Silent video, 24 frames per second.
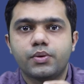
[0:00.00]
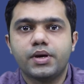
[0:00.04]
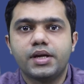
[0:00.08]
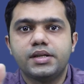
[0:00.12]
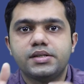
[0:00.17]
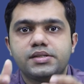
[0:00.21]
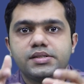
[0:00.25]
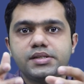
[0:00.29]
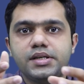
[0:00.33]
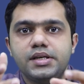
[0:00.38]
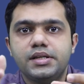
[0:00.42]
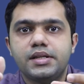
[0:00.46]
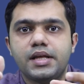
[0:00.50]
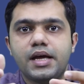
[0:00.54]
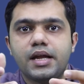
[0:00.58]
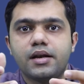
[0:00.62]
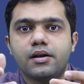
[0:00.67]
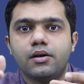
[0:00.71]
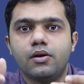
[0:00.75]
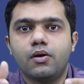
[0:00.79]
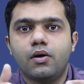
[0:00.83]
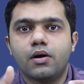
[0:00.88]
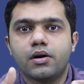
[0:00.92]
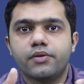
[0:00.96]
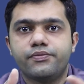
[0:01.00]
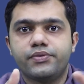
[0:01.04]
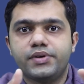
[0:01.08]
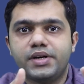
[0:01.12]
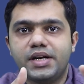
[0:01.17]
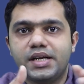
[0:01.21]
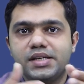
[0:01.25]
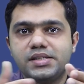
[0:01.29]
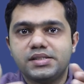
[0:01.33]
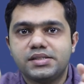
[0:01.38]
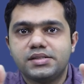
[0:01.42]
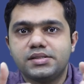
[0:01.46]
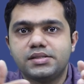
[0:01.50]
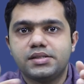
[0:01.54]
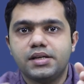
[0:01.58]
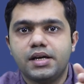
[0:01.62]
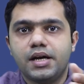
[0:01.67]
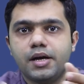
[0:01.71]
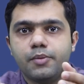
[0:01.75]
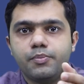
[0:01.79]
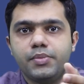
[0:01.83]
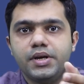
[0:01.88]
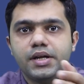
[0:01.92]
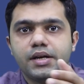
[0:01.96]
you can see that a lot of tests
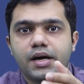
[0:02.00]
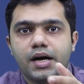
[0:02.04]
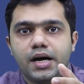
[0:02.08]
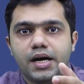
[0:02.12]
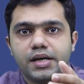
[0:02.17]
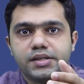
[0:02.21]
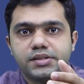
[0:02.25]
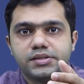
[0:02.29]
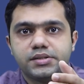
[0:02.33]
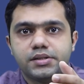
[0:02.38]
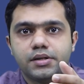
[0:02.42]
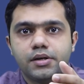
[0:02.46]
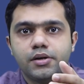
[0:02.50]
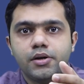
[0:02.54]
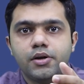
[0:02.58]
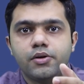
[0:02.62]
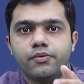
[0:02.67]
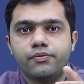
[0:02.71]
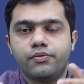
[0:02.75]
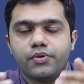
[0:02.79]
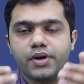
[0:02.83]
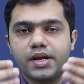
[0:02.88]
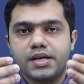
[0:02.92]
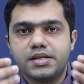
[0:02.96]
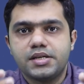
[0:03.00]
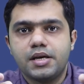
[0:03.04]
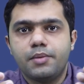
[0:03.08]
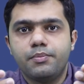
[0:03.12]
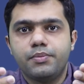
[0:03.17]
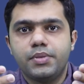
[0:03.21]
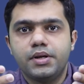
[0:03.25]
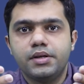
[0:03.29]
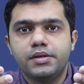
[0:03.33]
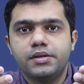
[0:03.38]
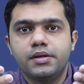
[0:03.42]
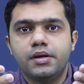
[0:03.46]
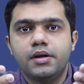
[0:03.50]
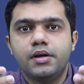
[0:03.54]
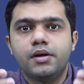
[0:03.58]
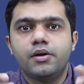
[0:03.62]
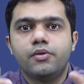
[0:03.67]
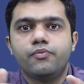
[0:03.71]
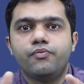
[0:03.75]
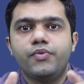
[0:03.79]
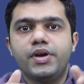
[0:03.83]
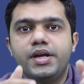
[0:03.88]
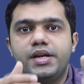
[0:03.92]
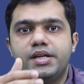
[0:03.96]
are being asked. For example,
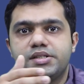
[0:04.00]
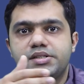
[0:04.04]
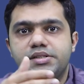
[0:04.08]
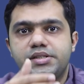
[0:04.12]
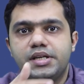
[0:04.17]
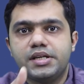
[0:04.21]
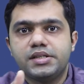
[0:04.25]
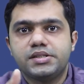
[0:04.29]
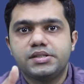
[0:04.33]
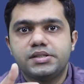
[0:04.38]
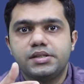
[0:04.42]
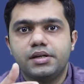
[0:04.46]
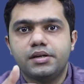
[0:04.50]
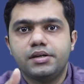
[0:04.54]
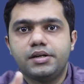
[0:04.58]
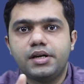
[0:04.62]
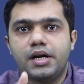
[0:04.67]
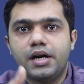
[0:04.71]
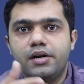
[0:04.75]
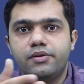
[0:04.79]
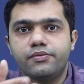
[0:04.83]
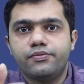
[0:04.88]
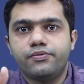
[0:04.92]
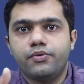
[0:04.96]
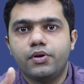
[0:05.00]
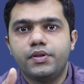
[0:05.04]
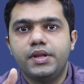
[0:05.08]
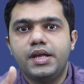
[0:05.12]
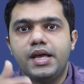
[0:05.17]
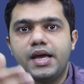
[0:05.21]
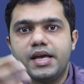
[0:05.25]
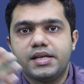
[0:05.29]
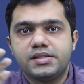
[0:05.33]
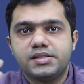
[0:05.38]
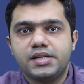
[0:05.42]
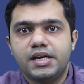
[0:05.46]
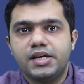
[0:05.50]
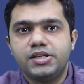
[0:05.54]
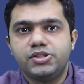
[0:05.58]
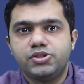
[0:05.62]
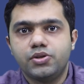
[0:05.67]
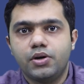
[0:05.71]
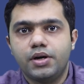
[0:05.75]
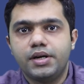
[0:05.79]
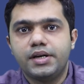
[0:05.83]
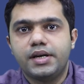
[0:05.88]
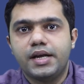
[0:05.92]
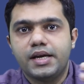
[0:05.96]
various tests done for the SI
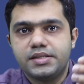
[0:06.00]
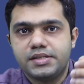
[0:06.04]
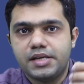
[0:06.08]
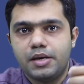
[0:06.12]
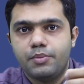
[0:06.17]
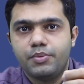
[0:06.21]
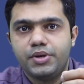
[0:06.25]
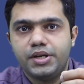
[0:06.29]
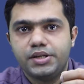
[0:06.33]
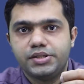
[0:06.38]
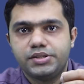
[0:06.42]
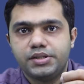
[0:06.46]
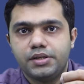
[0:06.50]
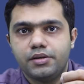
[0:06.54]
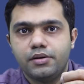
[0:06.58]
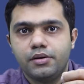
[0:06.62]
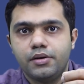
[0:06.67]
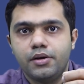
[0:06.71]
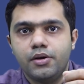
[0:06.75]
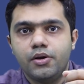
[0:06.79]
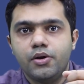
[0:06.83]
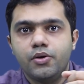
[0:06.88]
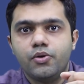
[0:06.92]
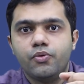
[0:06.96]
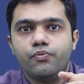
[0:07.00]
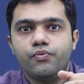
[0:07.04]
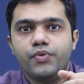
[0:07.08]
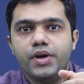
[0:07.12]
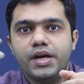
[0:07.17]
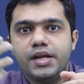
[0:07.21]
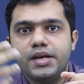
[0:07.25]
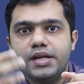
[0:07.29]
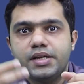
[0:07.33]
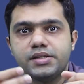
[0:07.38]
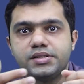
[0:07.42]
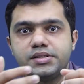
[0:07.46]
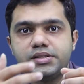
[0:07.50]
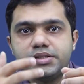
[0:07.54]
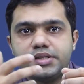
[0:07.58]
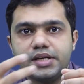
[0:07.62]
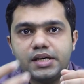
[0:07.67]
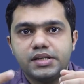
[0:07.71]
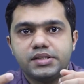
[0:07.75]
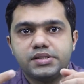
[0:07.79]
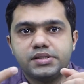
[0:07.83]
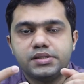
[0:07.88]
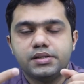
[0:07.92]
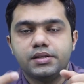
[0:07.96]
joint examination, various
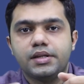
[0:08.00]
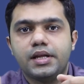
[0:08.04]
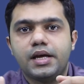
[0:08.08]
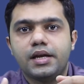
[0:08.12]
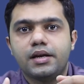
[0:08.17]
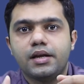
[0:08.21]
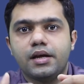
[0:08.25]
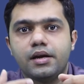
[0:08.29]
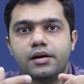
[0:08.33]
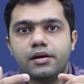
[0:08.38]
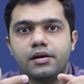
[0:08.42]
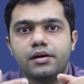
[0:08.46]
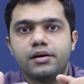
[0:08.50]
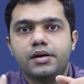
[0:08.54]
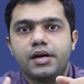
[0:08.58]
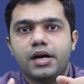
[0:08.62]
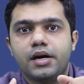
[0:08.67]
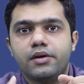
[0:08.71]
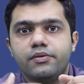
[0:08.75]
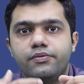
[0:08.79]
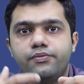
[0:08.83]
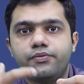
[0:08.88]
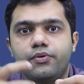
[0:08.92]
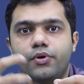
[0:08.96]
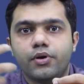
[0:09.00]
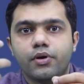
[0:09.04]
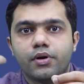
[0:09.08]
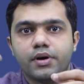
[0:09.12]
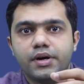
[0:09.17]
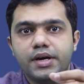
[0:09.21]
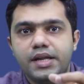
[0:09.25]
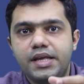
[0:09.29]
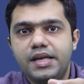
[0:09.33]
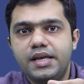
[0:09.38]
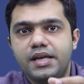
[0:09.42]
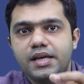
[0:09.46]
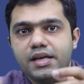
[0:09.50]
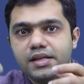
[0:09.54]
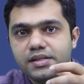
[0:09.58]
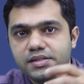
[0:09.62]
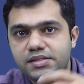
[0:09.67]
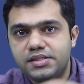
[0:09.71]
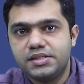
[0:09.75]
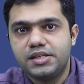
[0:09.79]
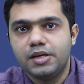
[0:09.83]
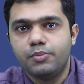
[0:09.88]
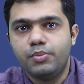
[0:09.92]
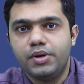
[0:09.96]
tests that are done for your knee
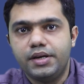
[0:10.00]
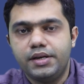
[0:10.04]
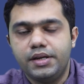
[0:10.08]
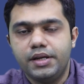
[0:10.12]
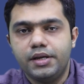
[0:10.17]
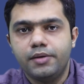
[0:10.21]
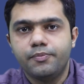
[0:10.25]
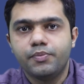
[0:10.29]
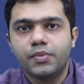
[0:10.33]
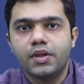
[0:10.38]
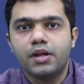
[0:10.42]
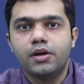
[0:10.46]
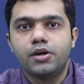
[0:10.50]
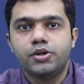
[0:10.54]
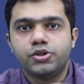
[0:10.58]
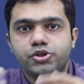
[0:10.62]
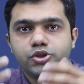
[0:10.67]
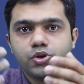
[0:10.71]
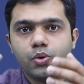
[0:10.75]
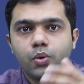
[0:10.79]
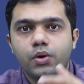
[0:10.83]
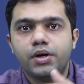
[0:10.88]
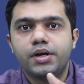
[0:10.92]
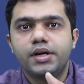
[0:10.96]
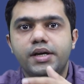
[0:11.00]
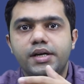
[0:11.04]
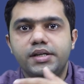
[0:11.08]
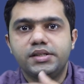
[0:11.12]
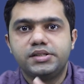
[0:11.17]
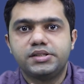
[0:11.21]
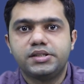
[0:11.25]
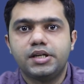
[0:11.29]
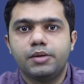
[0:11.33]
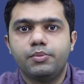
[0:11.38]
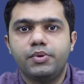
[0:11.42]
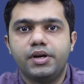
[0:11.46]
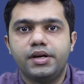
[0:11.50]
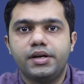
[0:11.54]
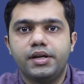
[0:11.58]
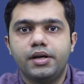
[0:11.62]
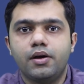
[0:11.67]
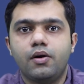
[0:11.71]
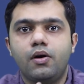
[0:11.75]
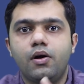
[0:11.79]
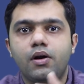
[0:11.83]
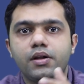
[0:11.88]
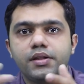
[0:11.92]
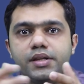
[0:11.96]
instability, shoulder
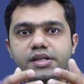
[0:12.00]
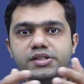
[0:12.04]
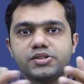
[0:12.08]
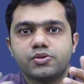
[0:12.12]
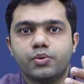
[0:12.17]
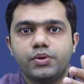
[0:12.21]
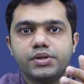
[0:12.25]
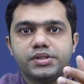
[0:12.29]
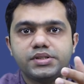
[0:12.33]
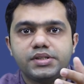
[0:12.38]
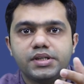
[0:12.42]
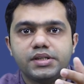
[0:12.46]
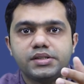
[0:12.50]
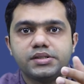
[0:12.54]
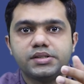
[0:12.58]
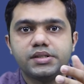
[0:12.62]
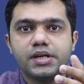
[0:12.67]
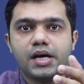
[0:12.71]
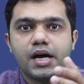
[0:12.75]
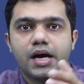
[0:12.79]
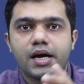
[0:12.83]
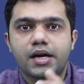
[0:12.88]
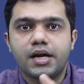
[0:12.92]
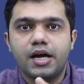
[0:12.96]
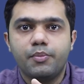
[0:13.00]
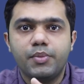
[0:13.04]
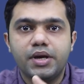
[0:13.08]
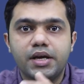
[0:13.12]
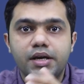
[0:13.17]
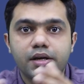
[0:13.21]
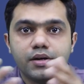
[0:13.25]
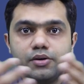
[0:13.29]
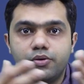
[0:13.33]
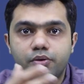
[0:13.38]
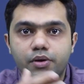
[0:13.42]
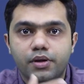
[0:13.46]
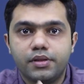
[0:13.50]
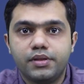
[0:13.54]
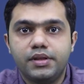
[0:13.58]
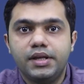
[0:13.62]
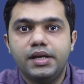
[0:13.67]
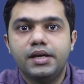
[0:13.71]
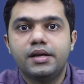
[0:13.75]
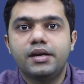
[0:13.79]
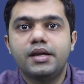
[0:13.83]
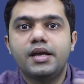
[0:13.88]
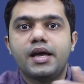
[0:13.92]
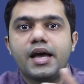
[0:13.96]
instability. All these questions are coming into your
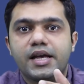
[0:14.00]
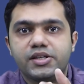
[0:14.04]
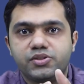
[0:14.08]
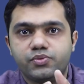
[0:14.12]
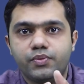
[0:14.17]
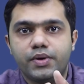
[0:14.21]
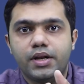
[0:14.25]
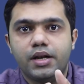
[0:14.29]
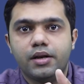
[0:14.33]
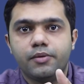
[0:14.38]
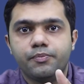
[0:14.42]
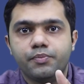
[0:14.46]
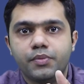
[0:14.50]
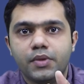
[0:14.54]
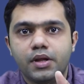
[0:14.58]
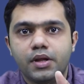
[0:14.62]
theory as well.